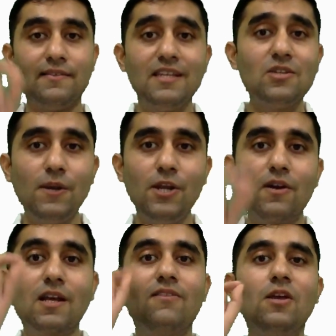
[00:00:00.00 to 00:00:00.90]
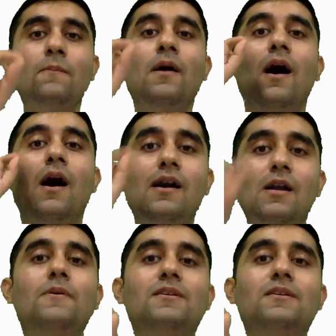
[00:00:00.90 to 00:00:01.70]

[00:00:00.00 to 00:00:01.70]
this video will give them one hundred